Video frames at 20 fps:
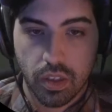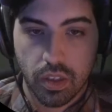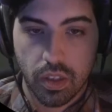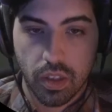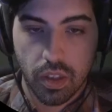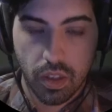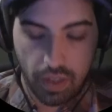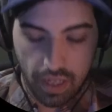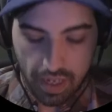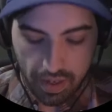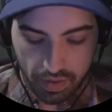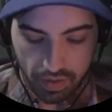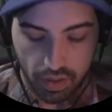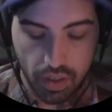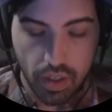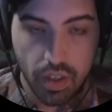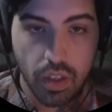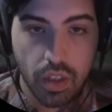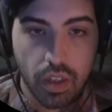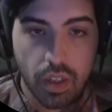Okay.
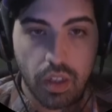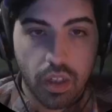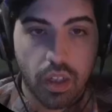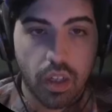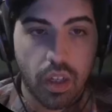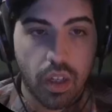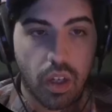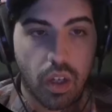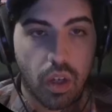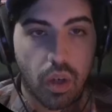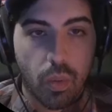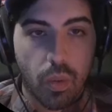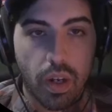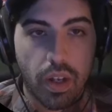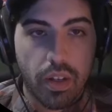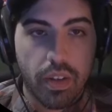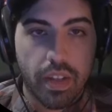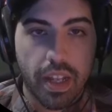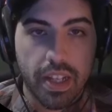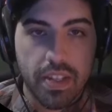
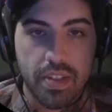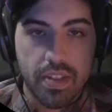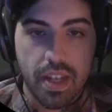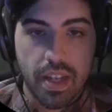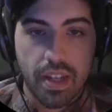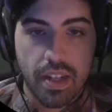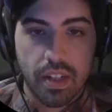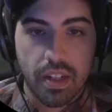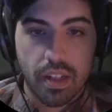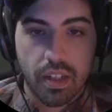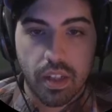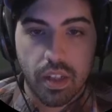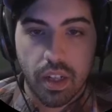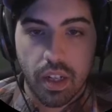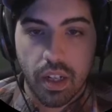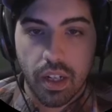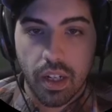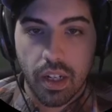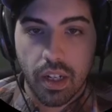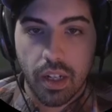Well, that's that.
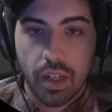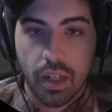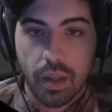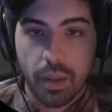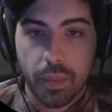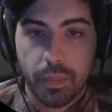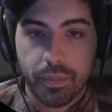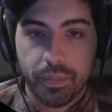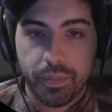I